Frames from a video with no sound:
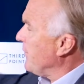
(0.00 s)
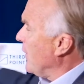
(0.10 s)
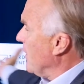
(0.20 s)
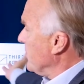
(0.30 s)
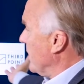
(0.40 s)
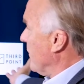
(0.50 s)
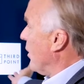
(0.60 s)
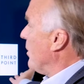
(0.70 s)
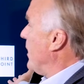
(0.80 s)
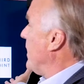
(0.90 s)
firms that have
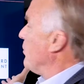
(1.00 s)
already